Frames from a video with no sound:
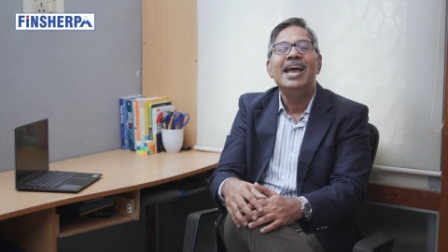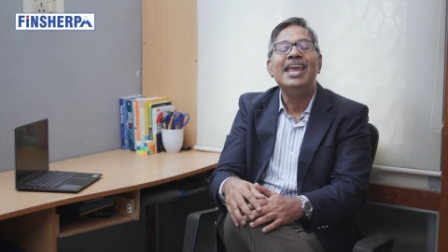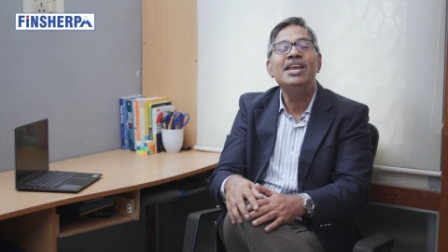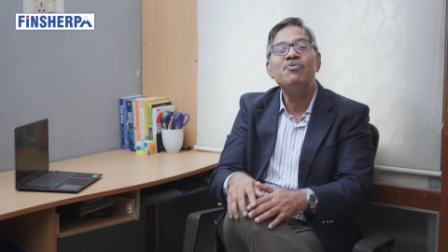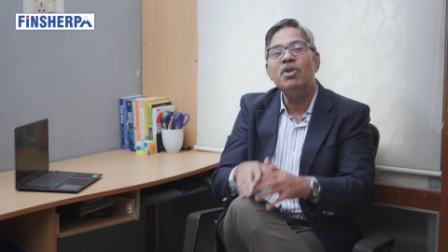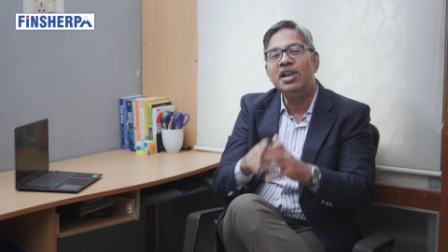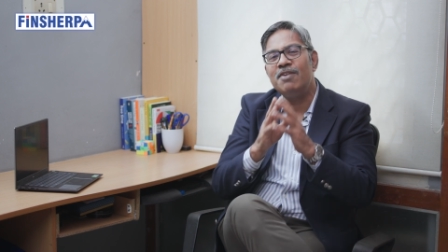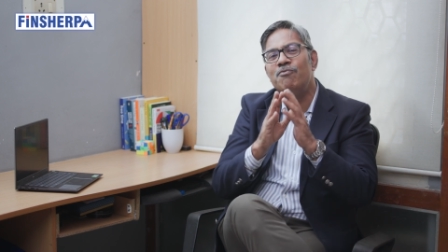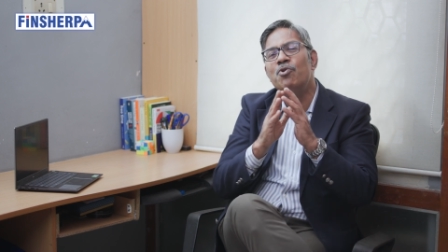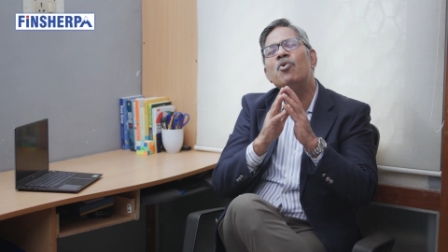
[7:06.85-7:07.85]
it will
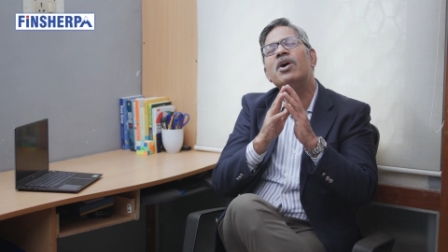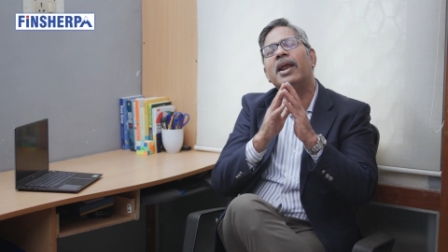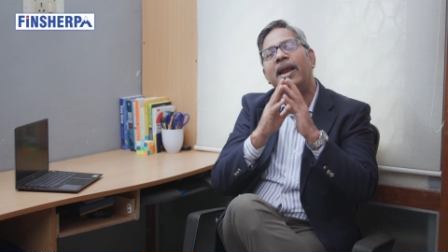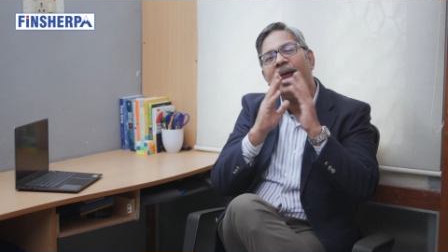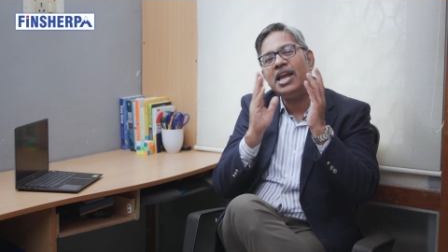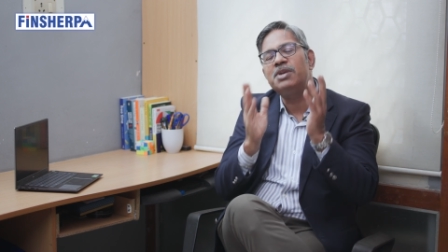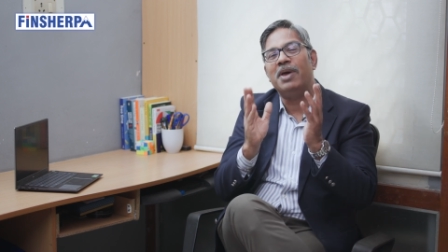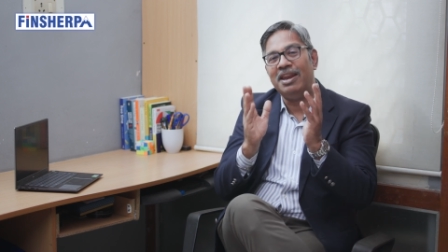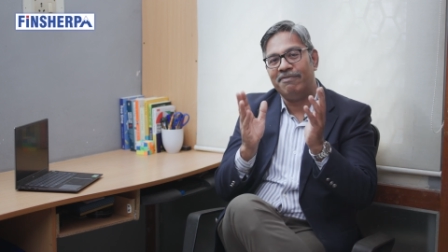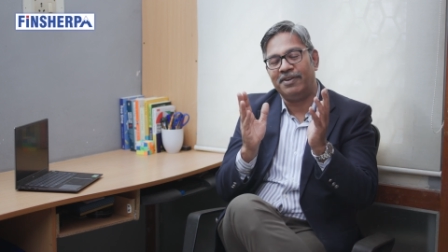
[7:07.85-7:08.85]
give you great
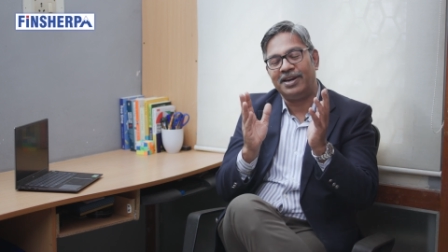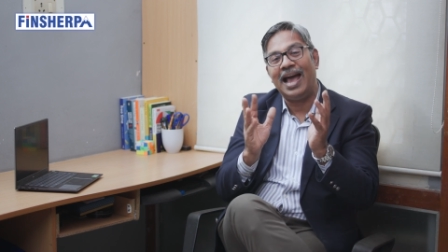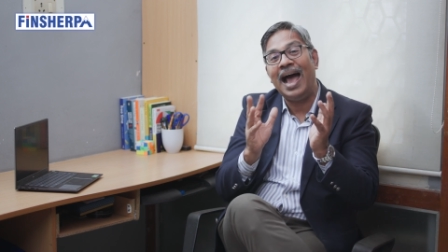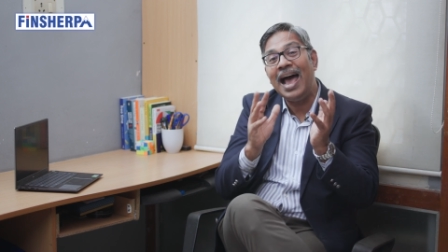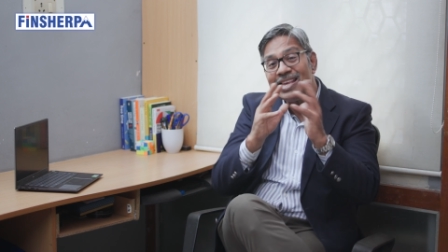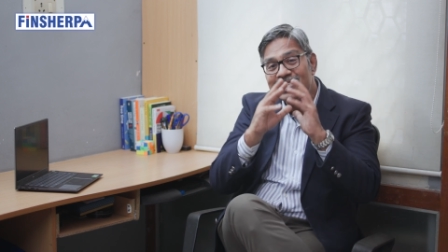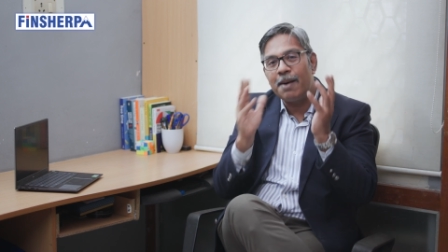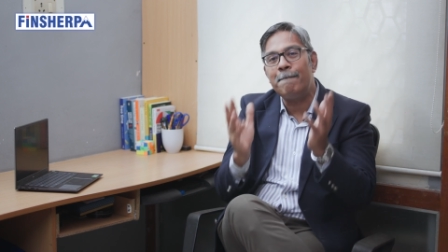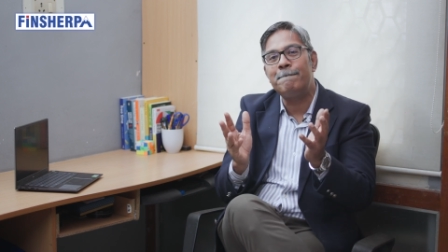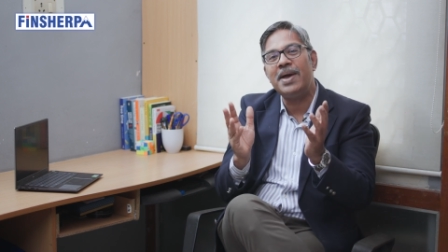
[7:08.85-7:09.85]
benefit as
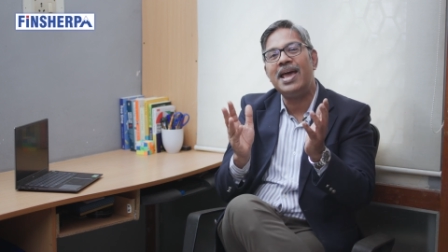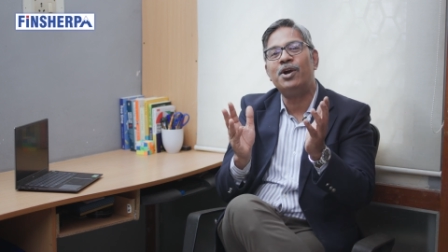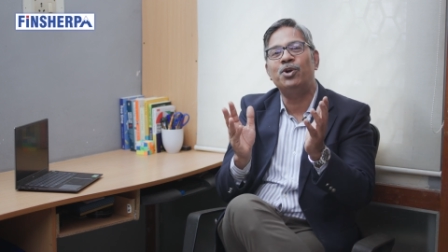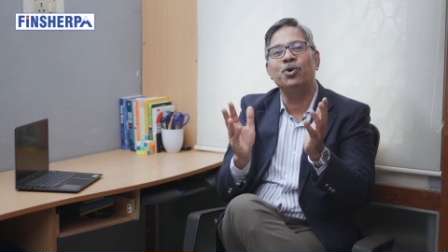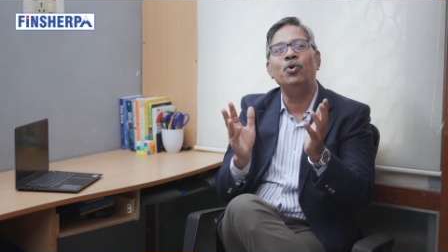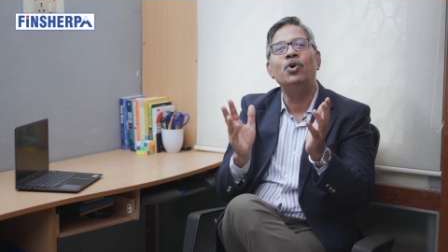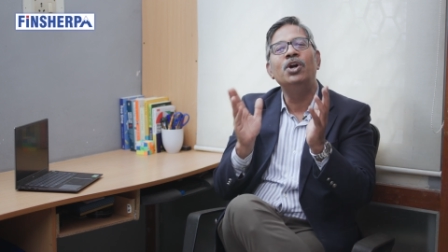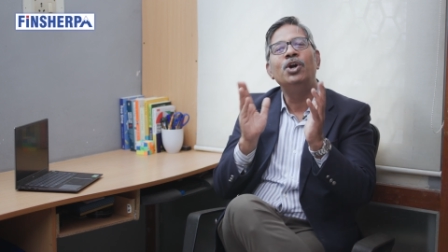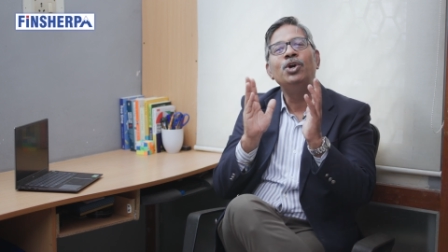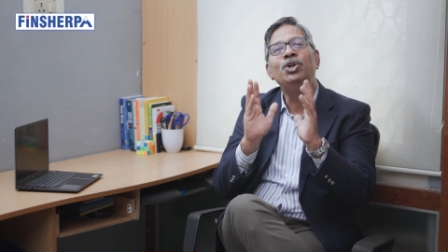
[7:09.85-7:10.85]
compared to
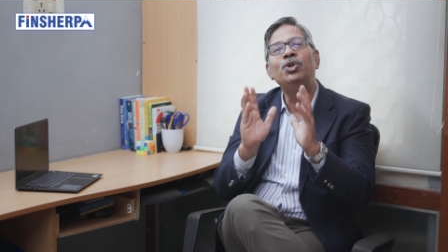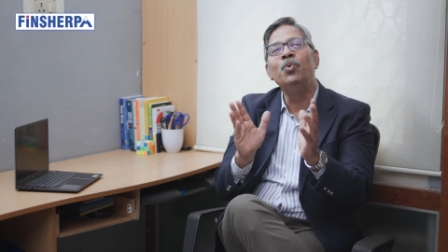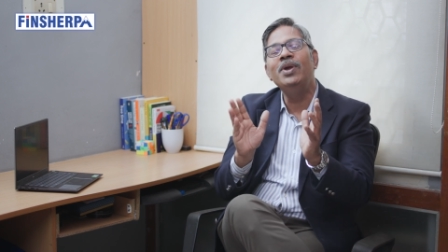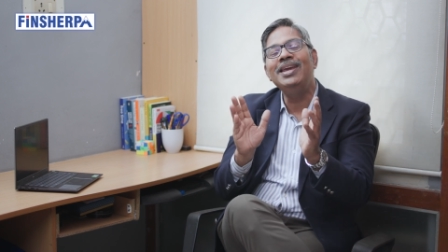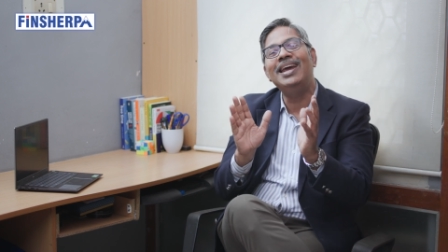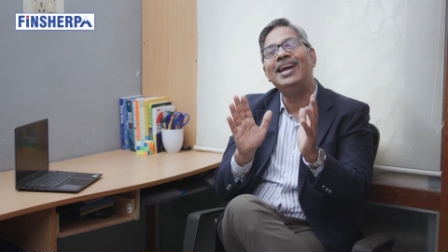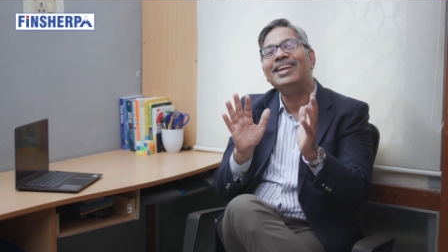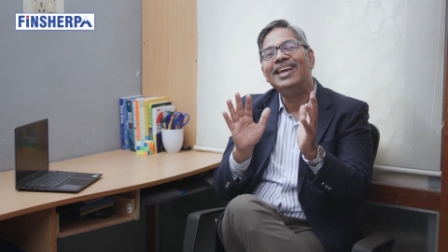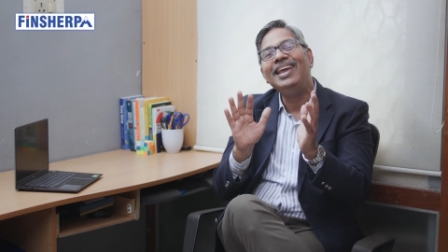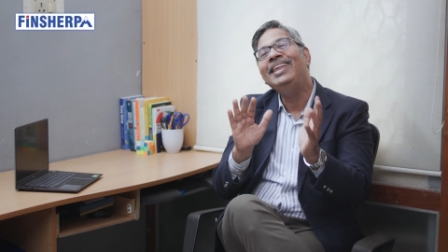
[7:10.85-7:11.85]
doing
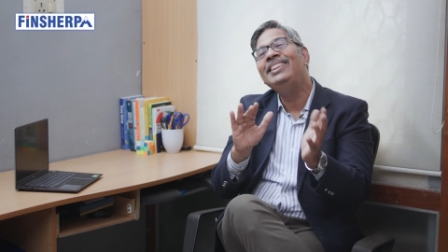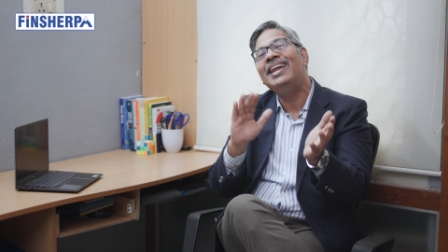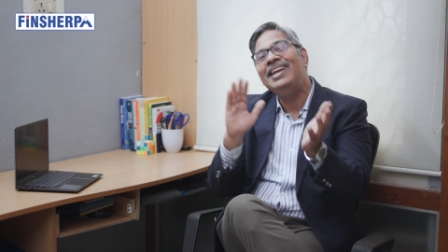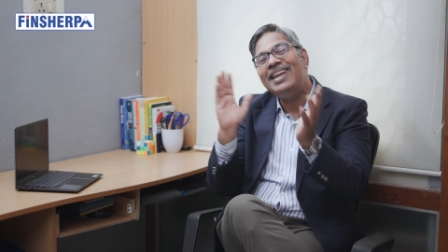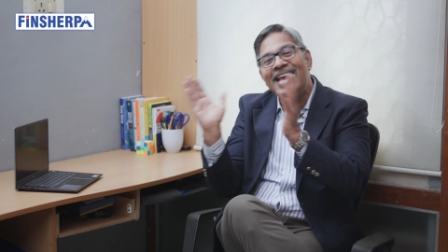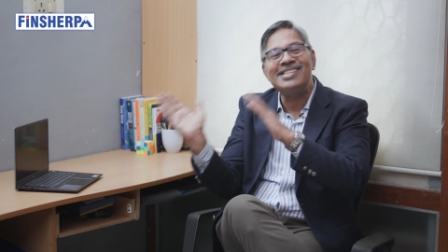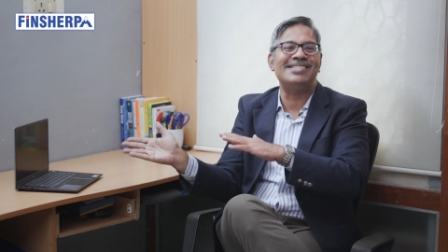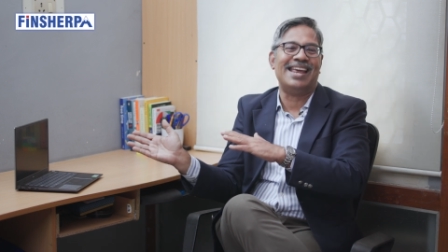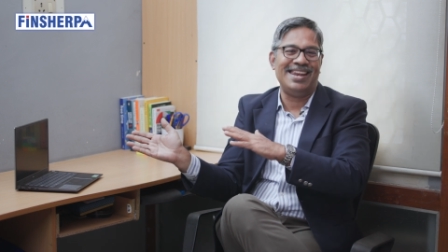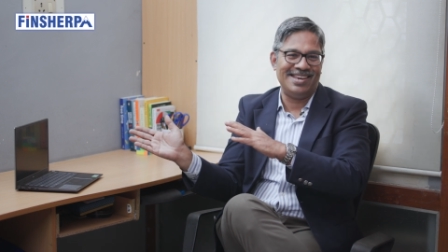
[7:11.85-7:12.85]
it in the next
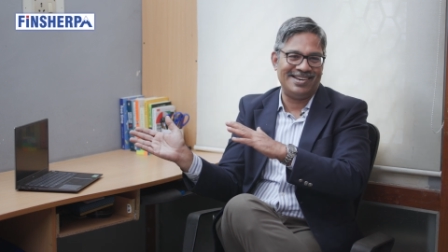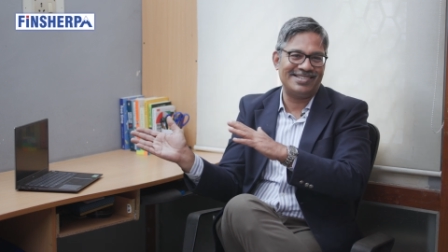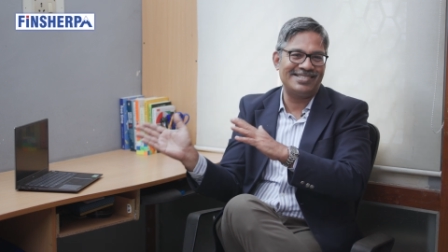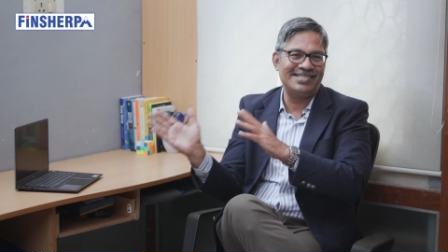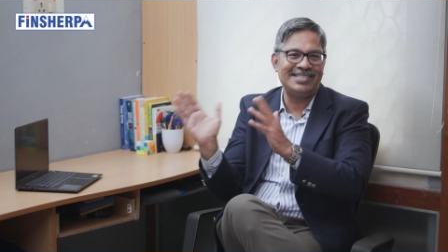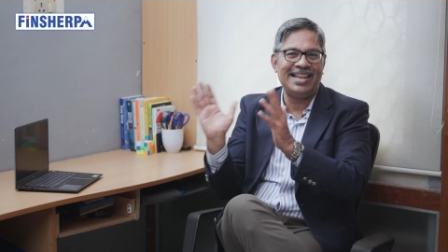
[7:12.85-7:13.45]
10 years. The